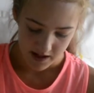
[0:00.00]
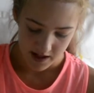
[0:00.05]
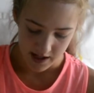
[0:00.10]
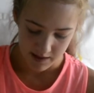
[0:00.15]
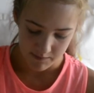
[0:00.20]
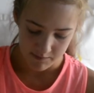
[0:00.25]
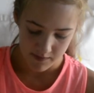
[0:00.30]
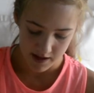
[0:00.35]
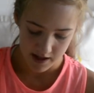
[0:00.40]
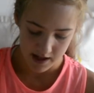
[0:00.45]

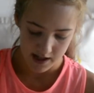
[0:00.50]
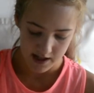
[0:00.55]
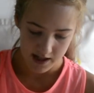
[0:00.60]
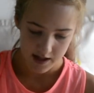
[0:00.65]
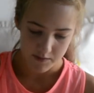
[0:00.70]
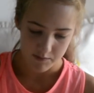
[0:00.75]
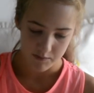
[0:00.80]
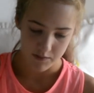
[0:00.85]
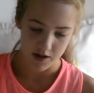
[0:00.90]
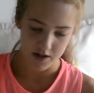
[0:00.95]
In my
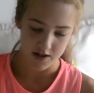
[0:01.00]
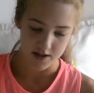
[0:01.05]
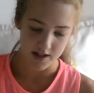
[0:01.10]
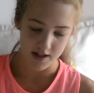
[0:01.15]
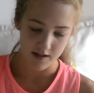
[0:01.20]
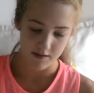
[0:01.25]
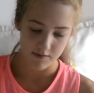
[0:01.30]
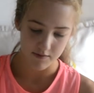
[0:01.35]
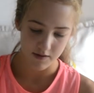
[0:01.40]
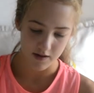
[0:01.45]

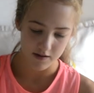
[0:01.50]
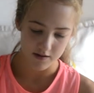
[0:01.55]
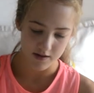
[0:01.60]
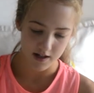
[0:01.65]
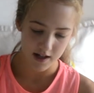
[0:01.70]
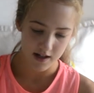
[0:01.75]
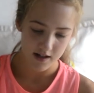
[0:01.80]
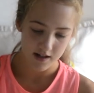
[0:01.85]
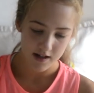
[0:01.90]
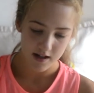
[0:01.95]
music
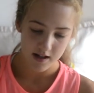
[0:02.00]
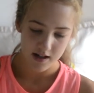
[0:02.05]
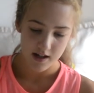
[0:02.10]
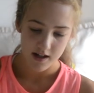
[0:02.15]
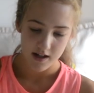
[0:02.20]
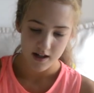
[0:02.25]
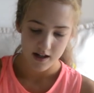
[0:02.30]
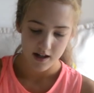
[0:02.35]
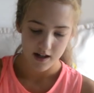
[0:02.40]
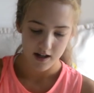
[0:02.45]
folder,
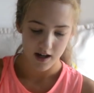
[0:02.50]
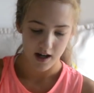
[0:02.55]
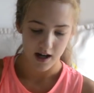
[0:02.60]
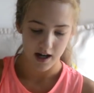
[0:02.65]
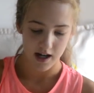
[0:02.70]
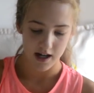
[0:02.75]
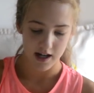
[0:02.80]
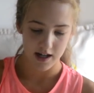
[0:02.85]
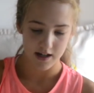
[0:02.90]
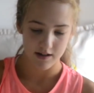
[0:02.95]

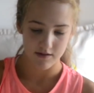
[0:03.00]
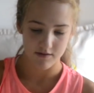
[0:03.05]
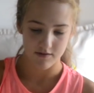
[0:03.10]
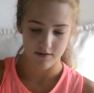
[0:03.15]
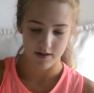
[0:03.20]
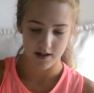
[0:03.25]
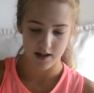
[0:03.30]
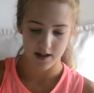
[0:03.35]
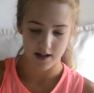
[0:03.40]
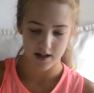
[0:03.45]
I
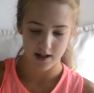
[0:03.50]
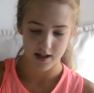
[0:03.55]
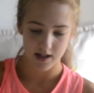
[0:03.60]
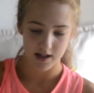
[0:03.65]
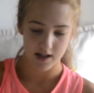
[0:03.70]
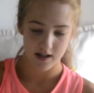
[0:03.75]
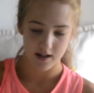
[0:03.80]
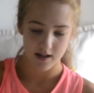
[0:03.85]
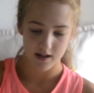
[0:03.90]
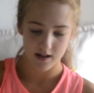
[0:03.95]

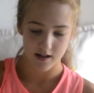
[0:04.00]
really,